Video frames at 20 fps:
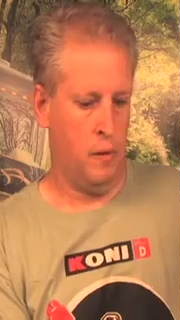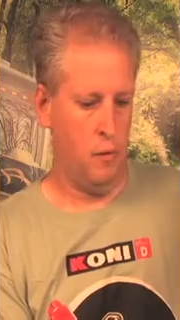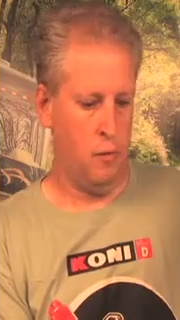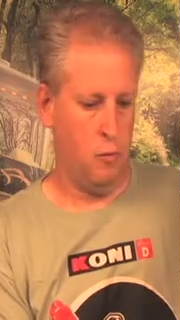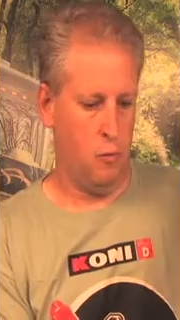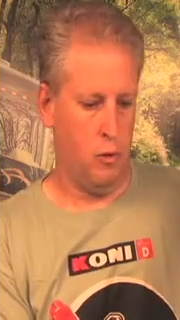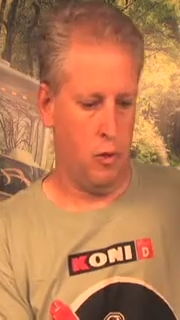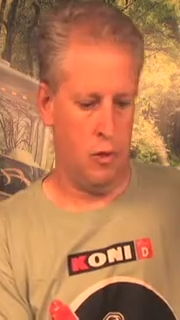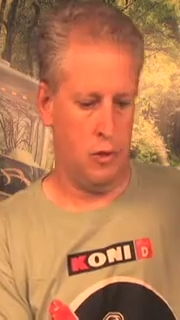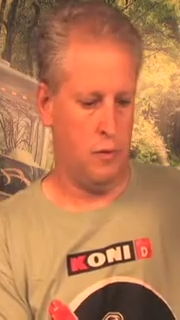
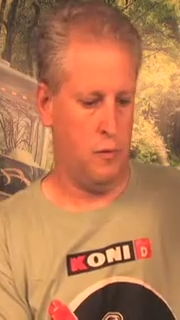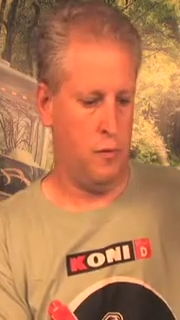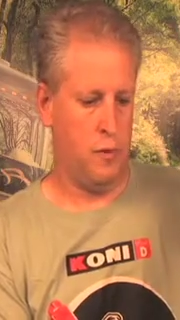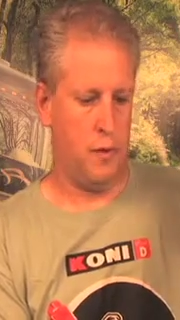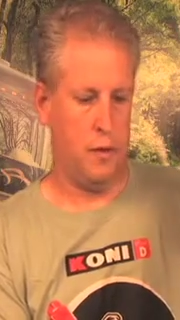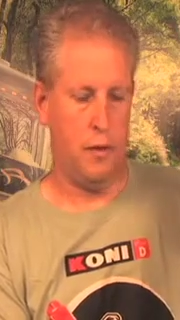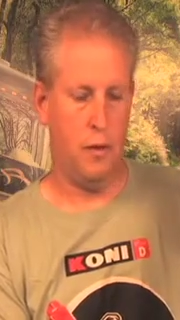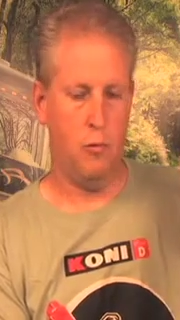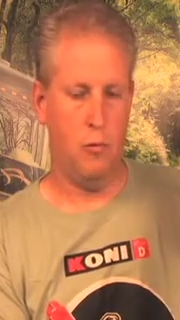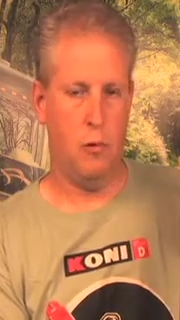Works
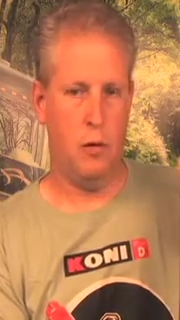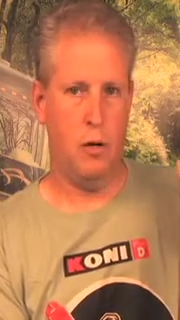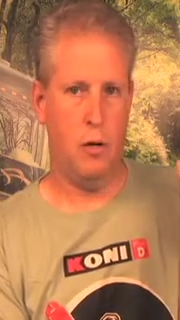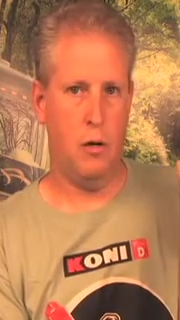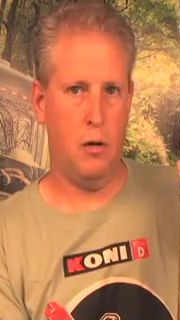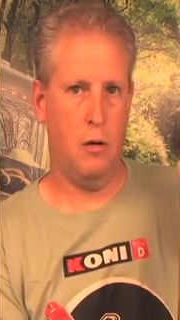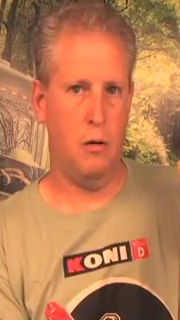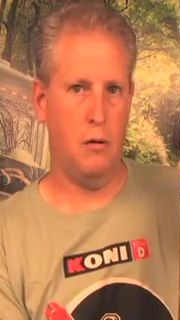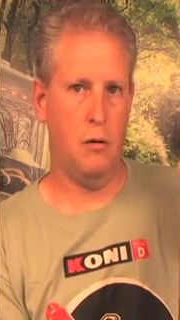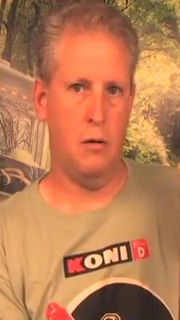very
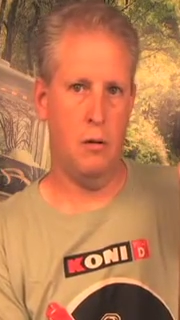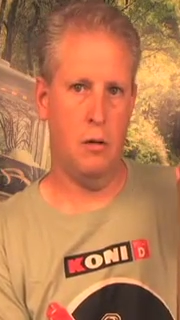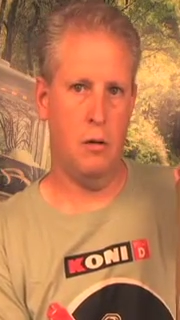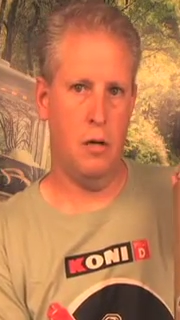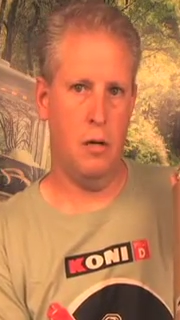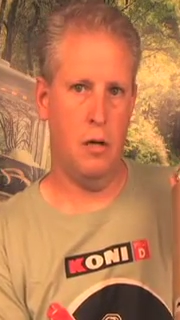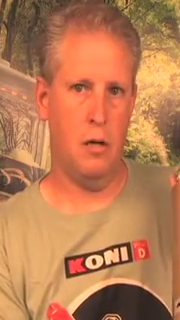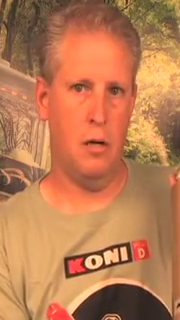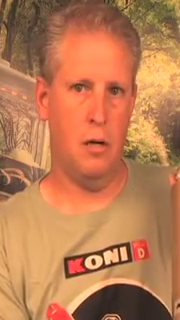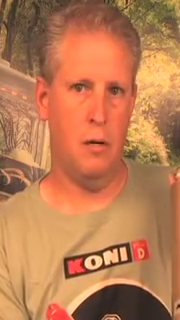well.
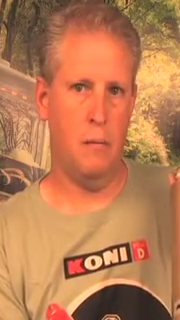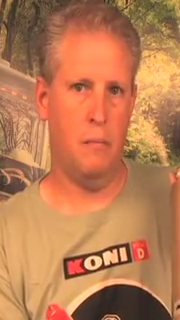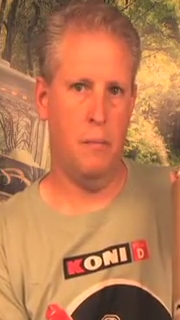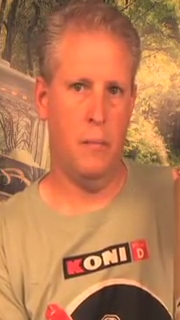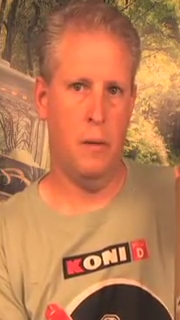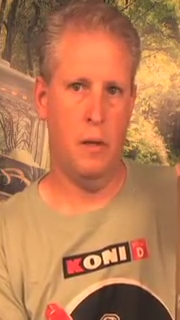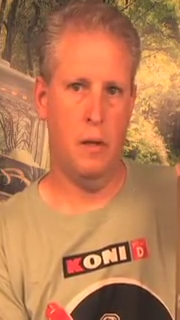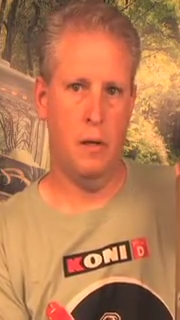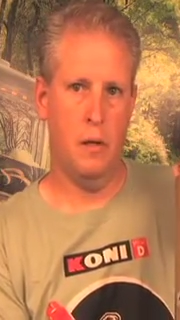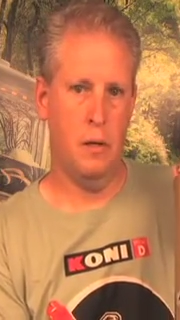
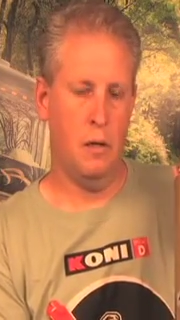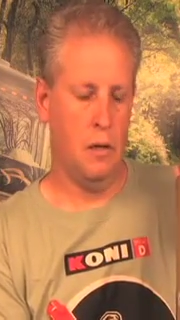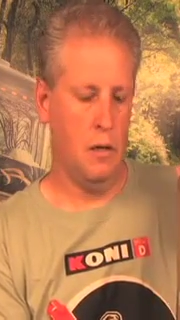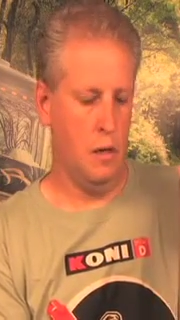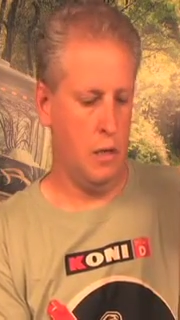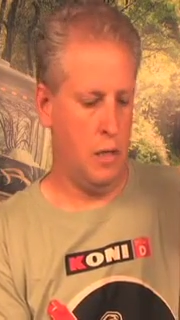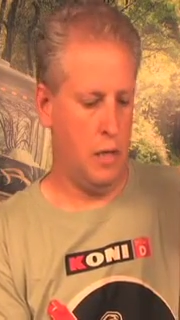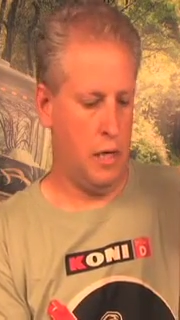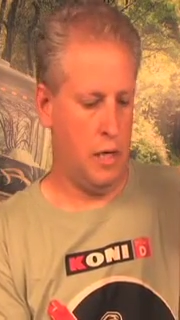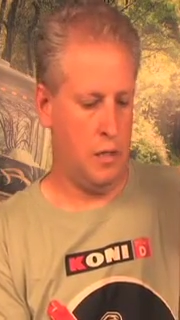
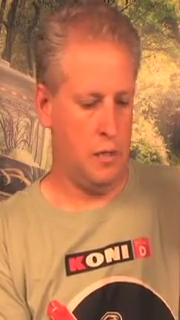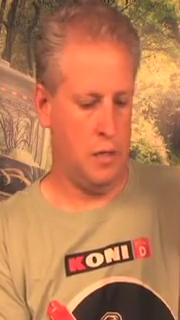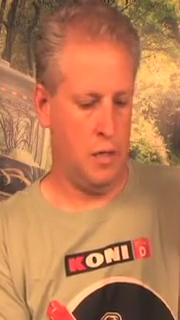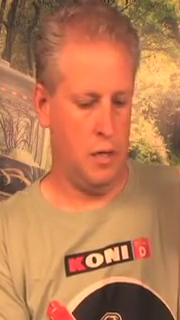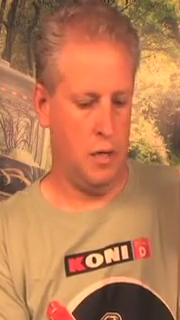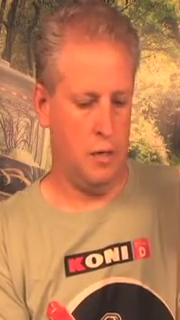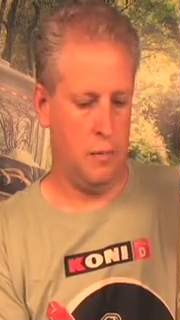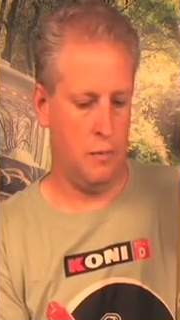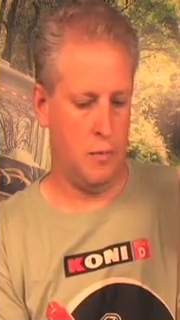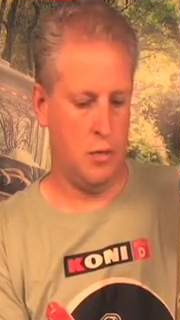A lot of
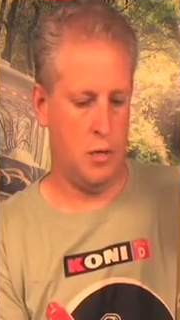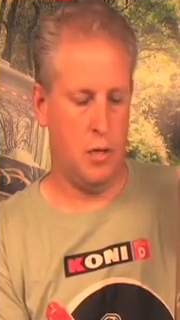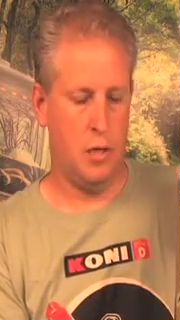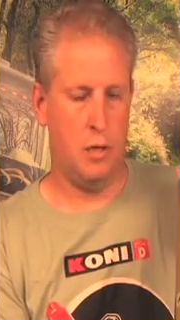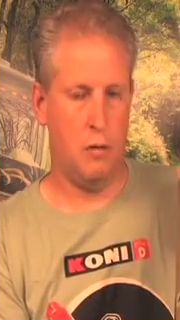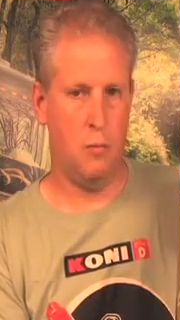times